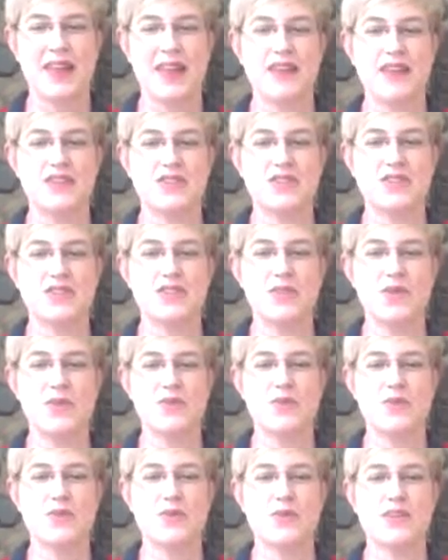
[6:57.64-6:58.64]

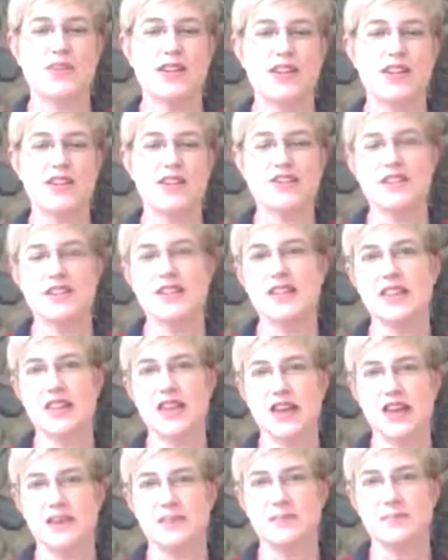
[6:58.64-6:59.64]
So here's the
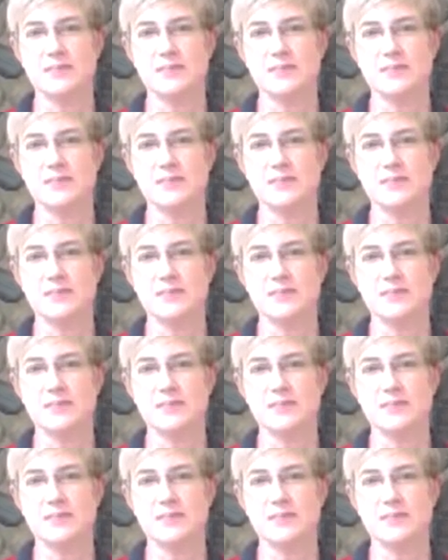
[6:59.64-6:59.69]
thing.